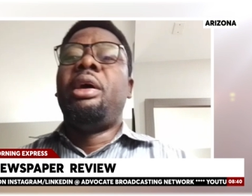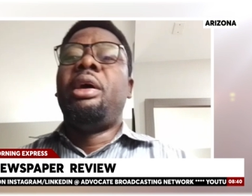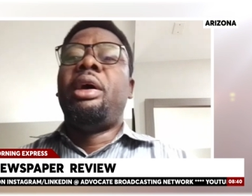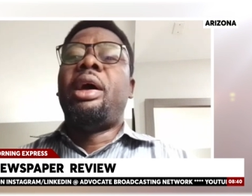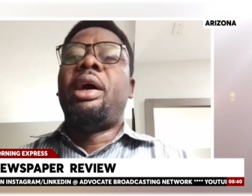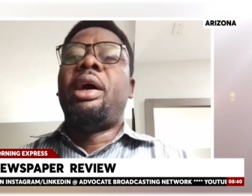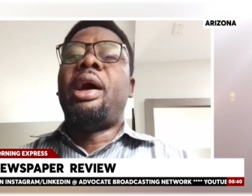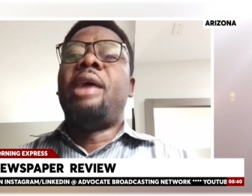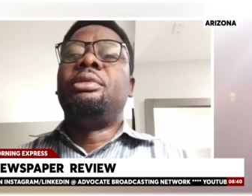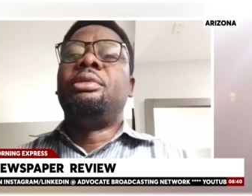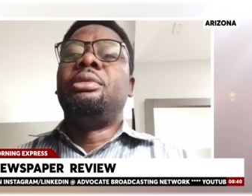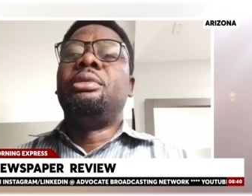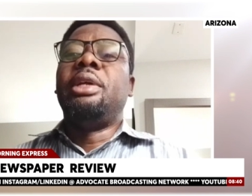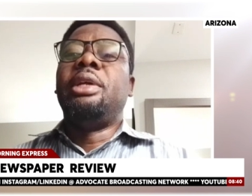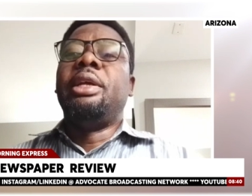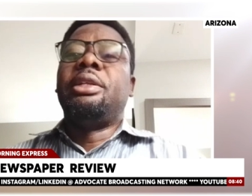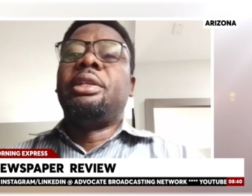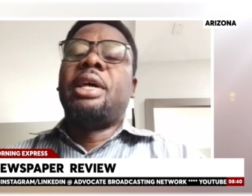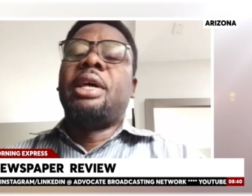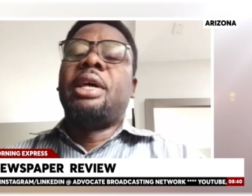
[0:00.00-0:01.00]
how
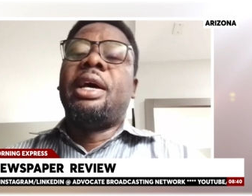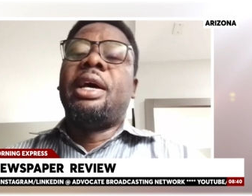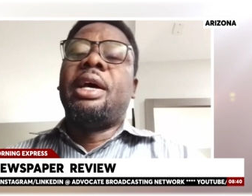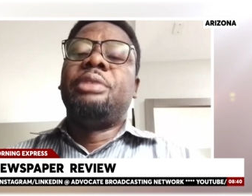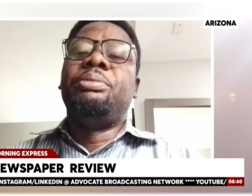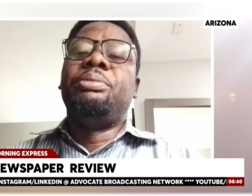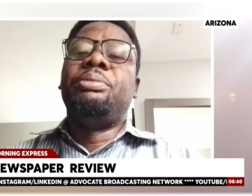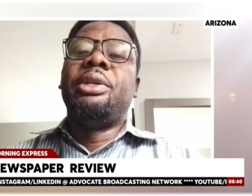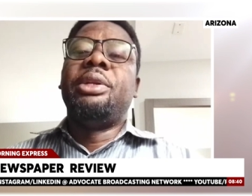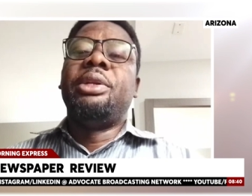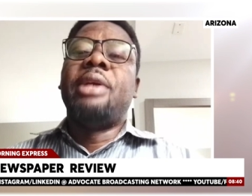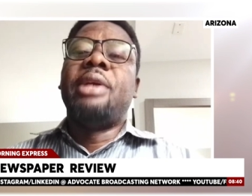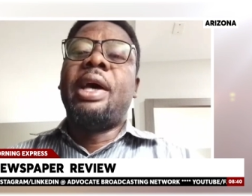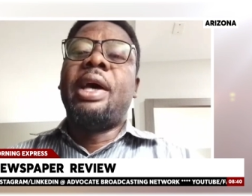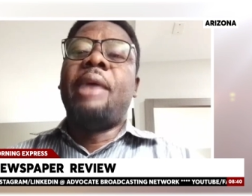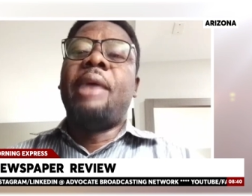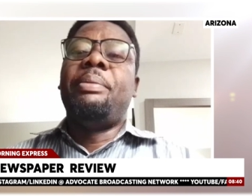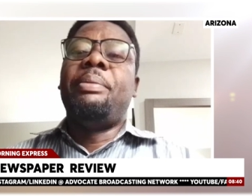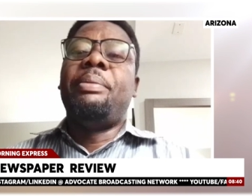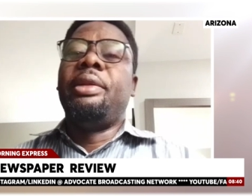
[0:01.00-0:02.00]
it has been
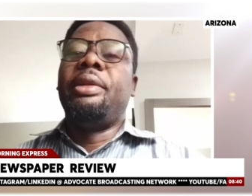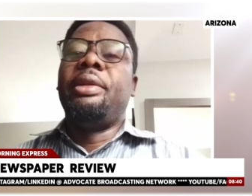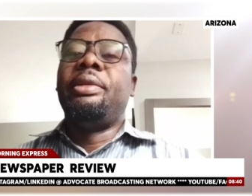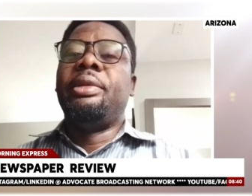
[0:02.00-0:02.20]
happening.